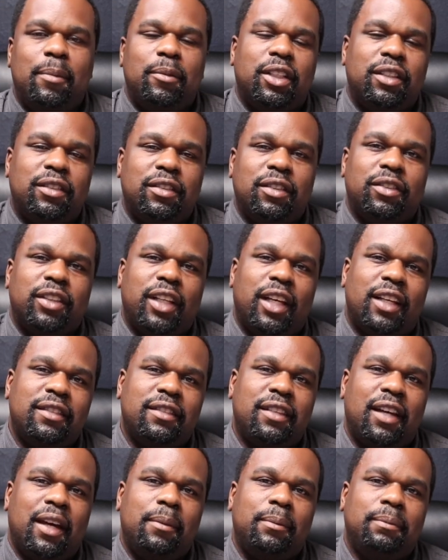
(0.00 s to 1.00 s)
And until next
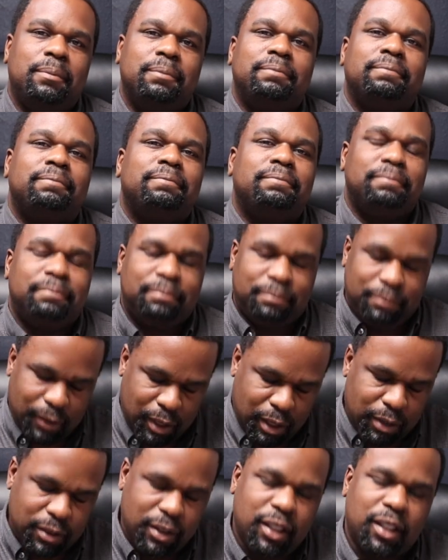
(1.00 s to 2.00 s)
time,
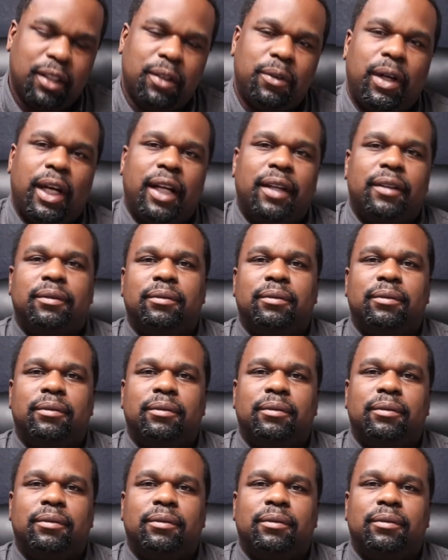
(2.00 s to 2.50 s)
I'll see you around.